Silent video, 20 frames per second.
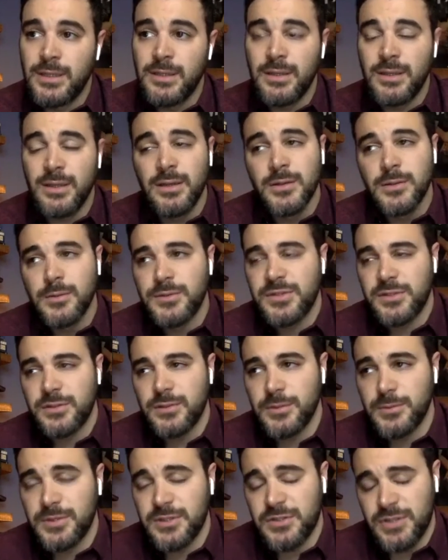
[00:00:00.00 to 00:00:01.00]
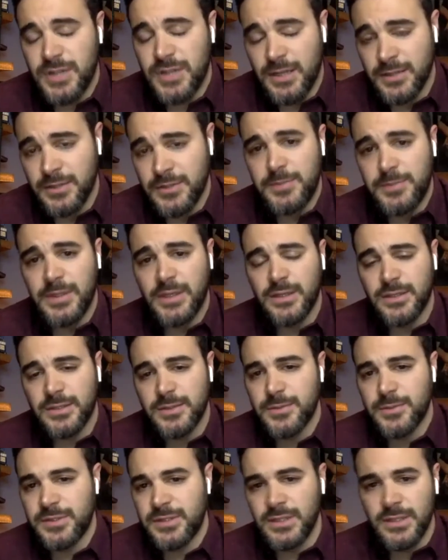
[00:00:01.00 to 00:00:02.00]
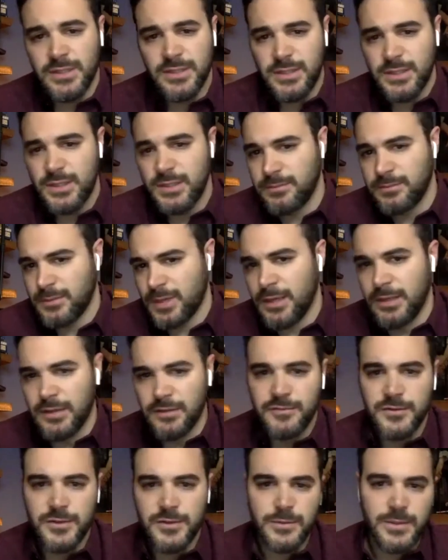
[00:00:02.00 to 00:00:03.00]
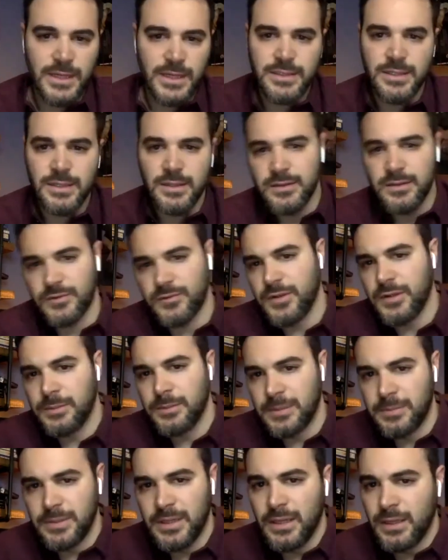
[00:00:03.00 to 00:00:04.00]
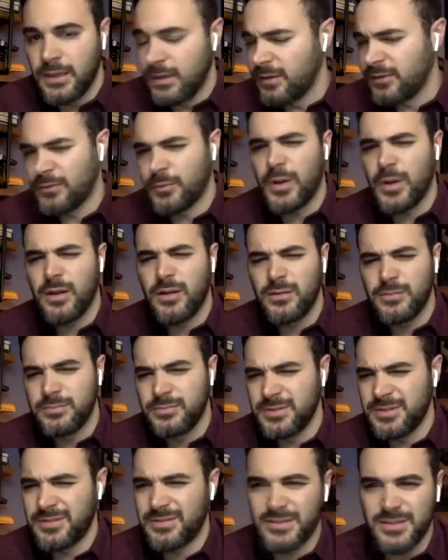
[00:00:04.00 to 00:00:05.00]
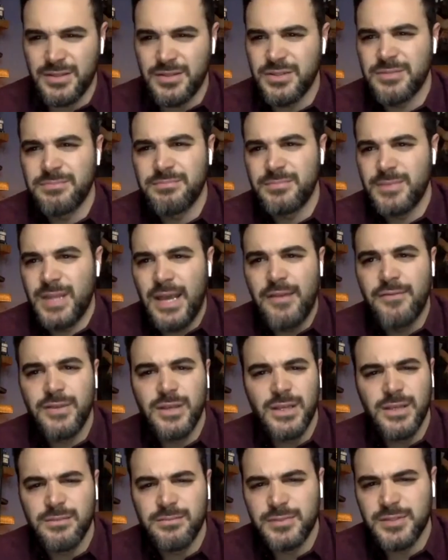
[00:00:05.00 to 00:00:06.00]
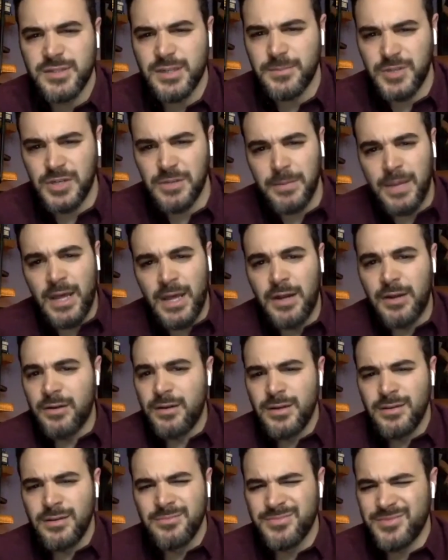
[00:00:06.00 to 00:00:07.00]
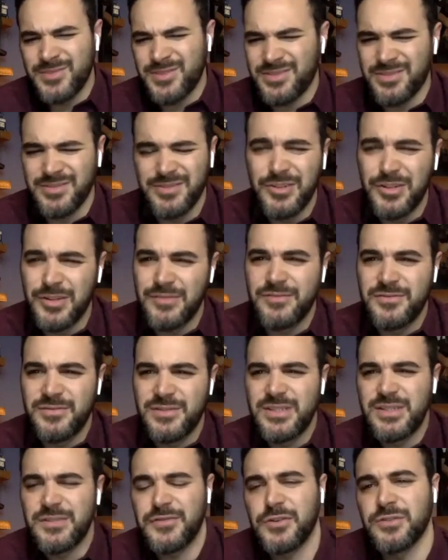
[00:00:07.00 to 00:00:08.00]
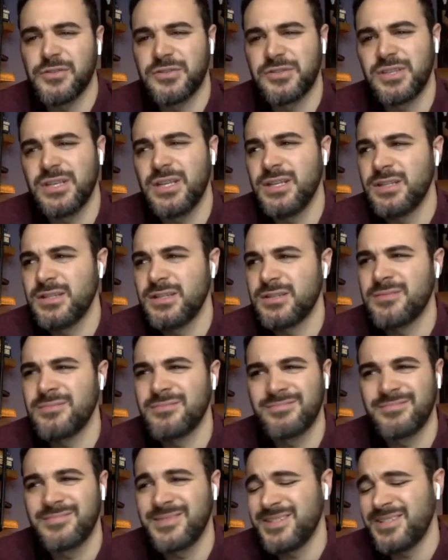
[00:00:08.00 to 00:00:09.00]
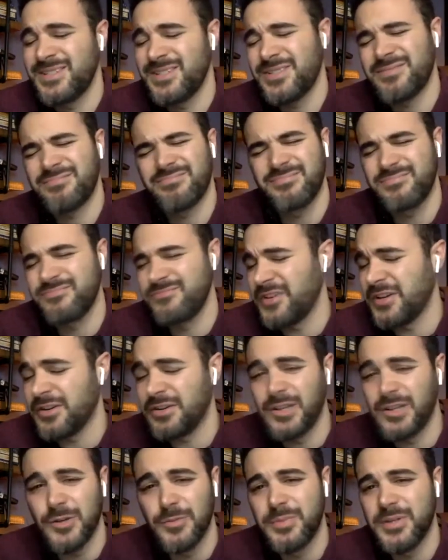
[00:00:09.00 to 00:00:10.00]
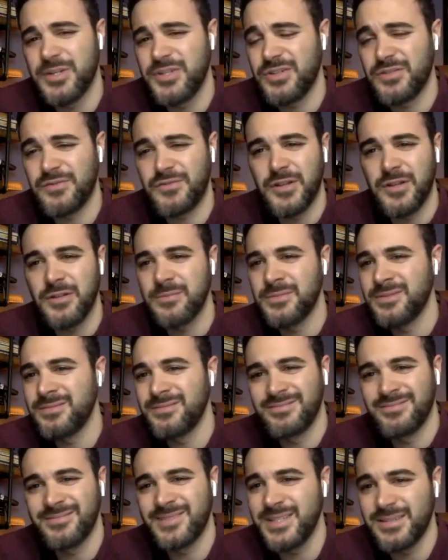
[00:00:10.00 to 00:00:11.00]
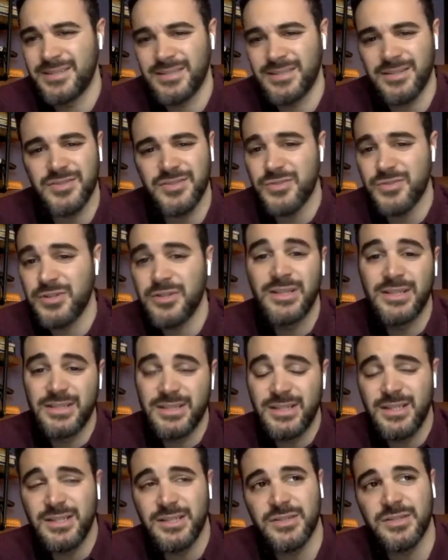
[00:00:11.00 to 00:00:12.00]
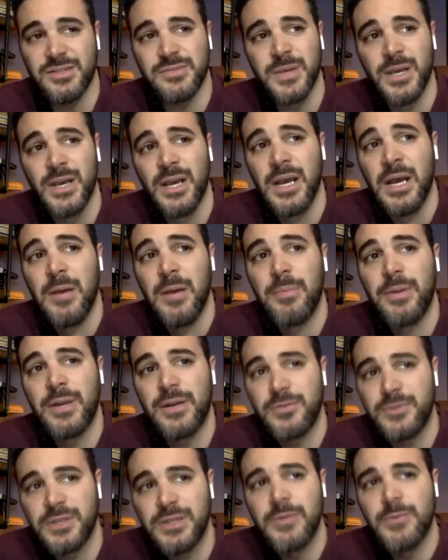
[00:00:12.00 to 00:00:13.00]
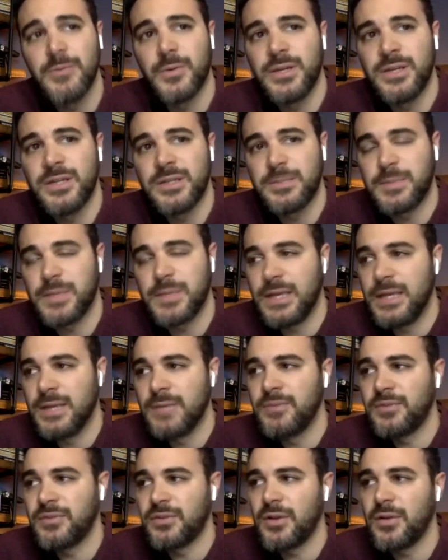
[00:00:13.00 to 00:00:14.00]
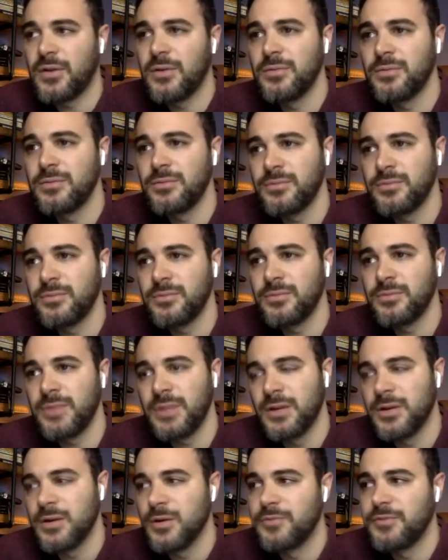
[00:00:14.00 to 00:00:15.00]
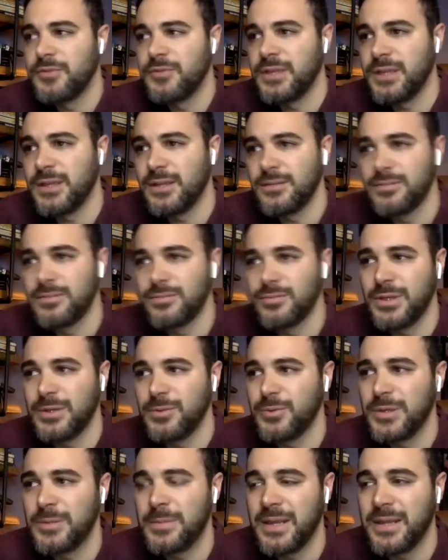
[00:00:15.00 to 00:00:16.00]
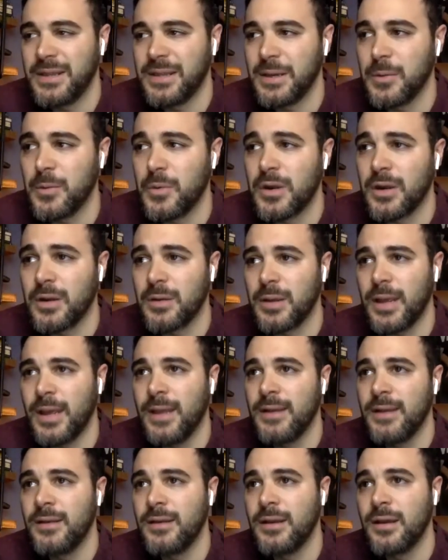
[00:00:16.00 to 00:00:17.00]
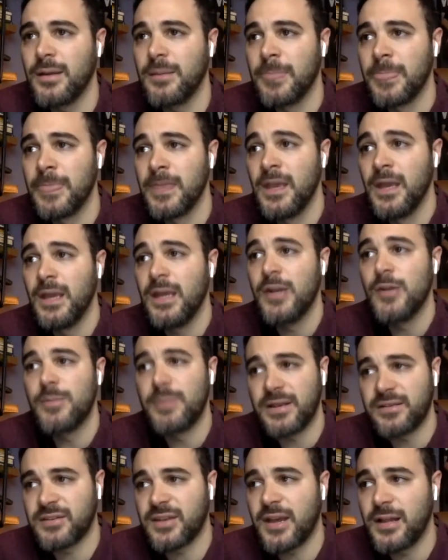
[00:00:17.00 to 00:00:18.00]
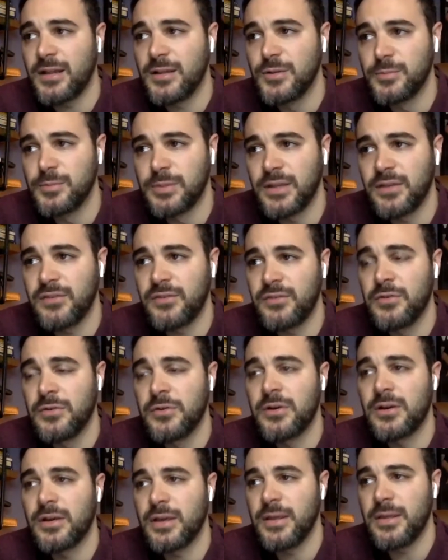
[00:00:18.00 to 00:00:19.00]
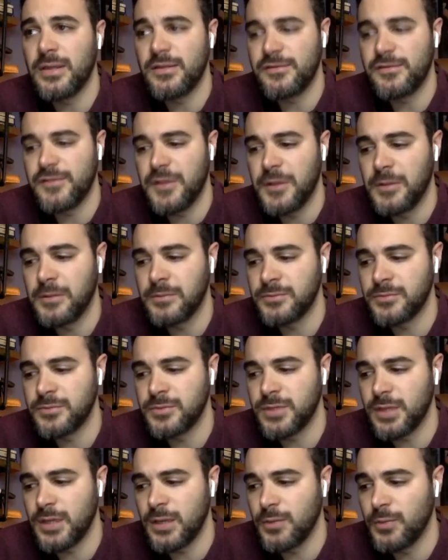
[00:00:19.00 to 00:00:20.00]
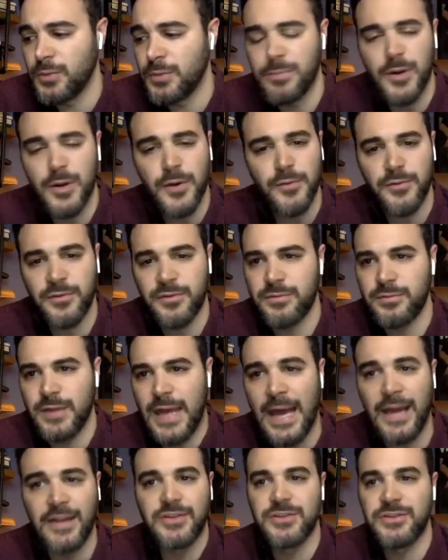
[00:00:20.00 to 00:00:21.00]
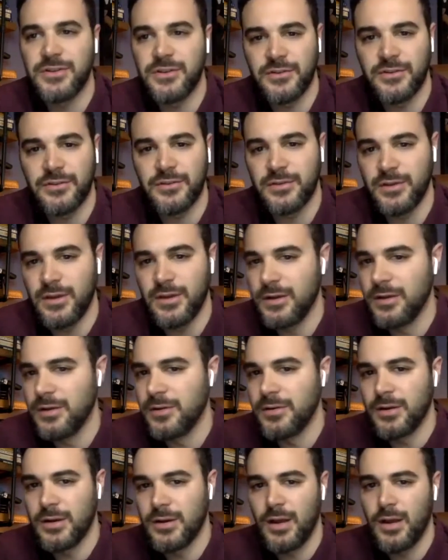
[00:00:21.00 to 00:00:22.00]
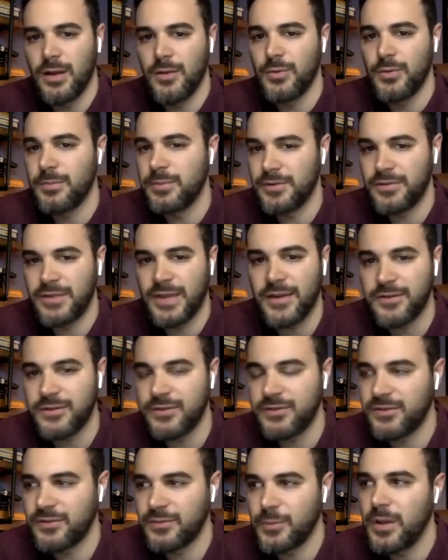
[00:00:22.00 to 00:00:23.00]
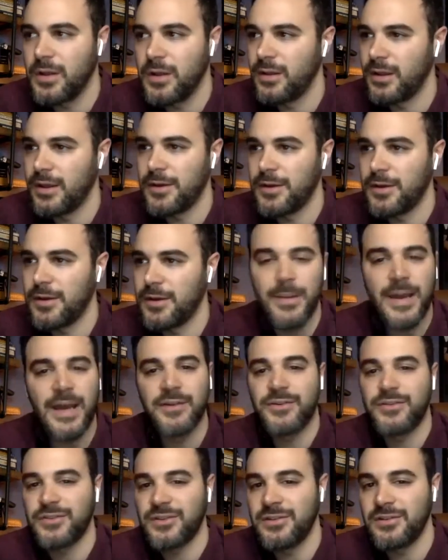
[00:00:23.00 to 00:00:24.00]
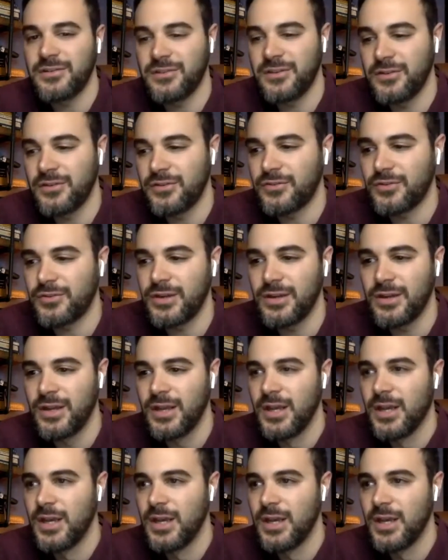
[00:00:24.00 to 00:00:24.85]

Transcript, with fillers: it, you know, it was a, it was a challenge because it wasn't easy kind of directing this film and being in it as well. It's such a heavy subject matter and a lot of difficult scenes and this is very low budget film and it's a struggle as it is. But I really wanted to play him, so you know, hopefully we we made that work. And uh, you know, Pascal, who plays Nora in the film, uh, we're both actors, you know, uh, we're both actors as well, Arab actors in this industry,